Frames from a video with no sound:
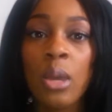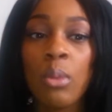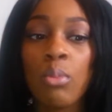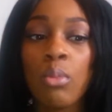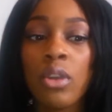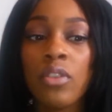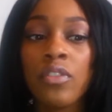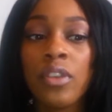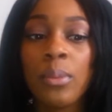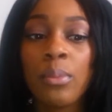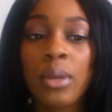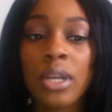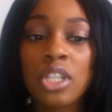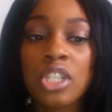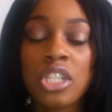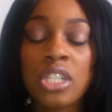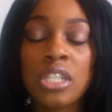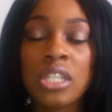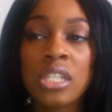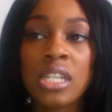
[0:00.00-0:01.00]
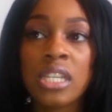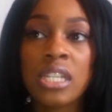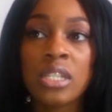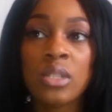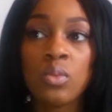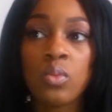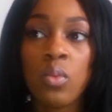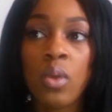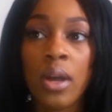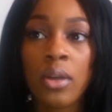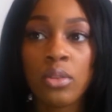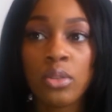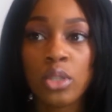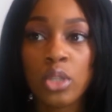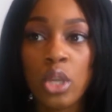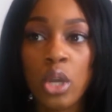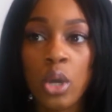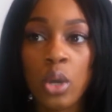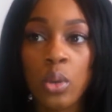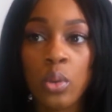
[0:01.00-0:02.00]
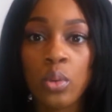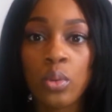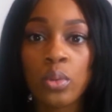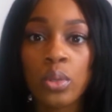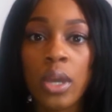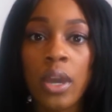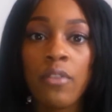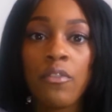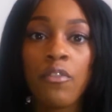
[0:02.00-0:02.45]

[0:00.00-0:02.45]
Morphe brushes is well known